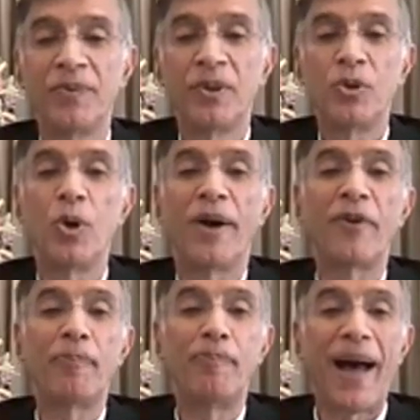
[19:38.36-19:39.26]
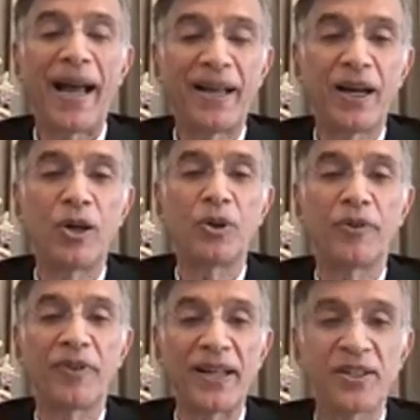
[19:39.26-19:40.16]
You have a background
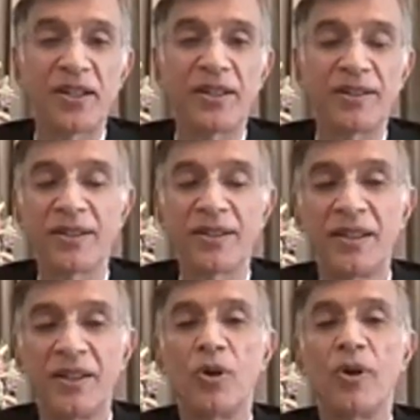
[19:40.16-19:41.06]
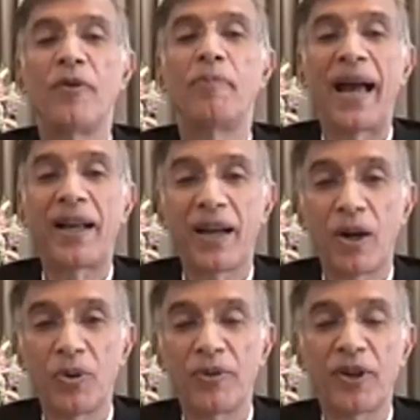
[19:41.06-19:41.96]
of excellence. You have a
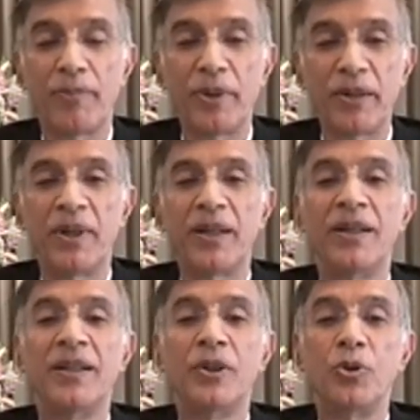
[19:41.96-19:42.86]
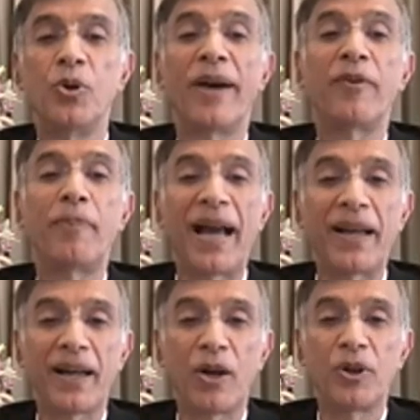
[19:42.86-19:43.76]
background of commitment. You have a
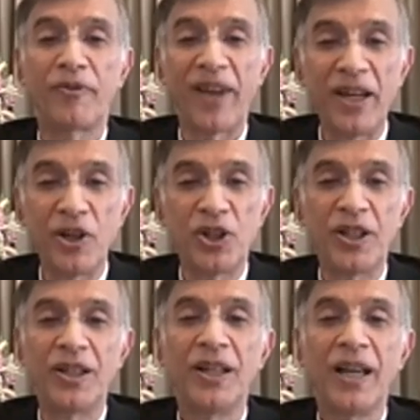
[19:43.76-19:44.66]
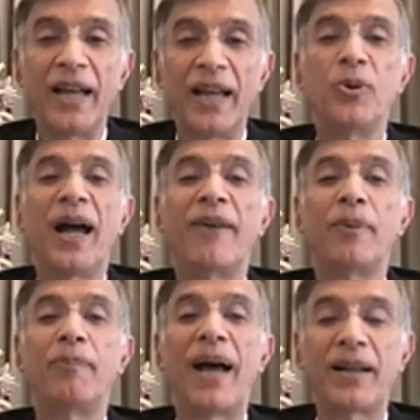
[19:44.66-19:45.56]
background of energy, and you have
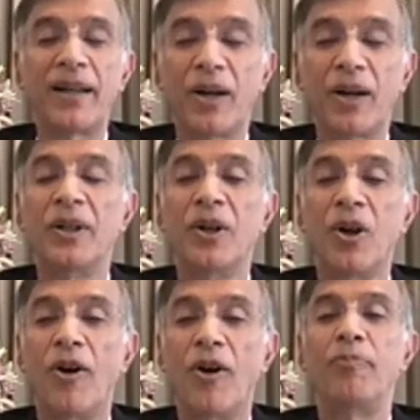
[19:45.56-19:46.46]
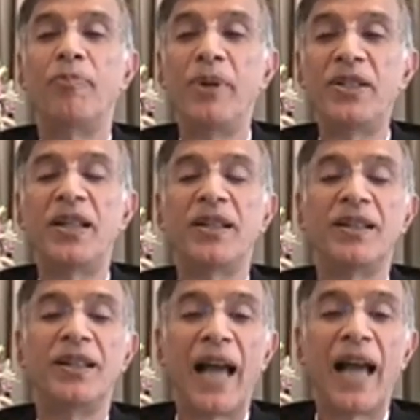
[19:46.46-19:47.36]
a background of
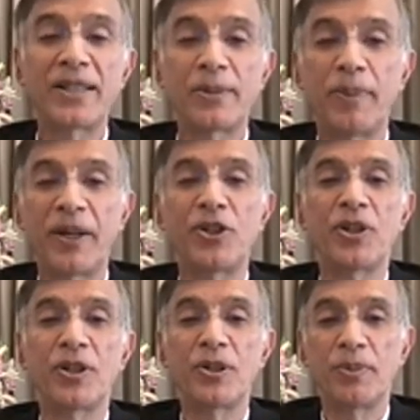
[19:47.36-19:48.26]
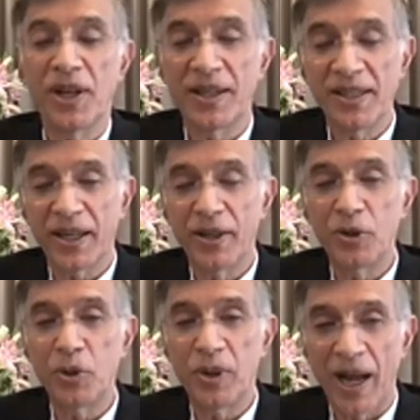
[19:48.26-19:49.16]
meeting aspirations which are
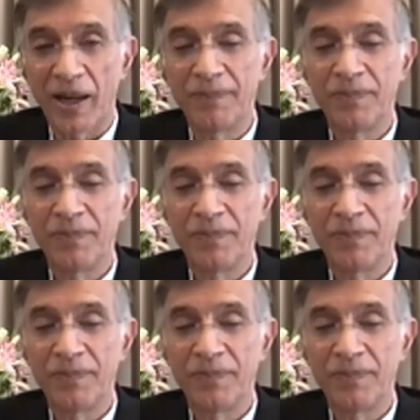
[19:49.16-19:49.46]
second to none.